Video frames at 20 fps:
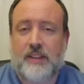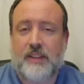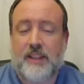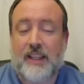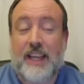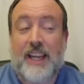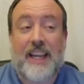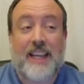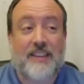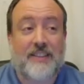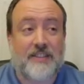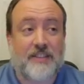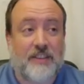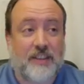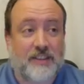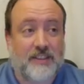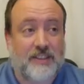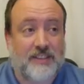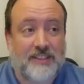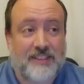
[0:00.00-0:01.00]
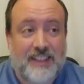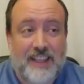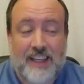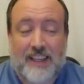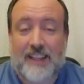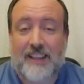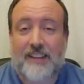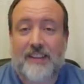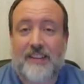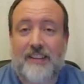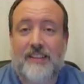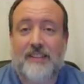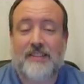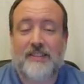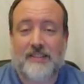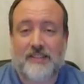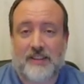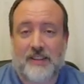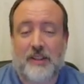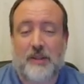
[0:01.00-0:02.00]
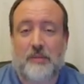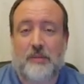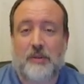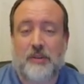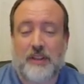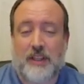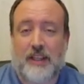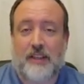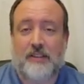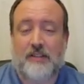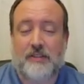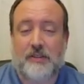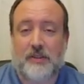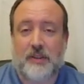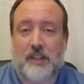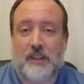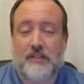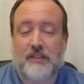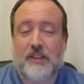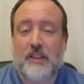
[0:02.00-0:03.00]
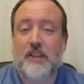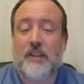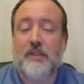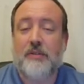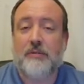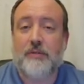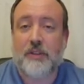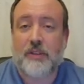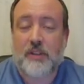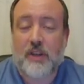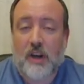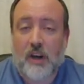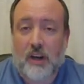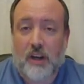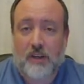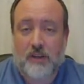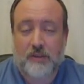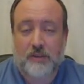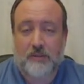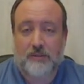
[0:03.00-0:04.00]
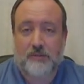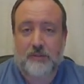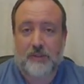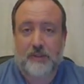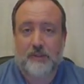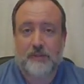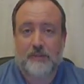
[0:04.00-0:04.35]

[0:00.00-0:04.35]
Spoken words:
It's the second syllable that is stressed. Photographer.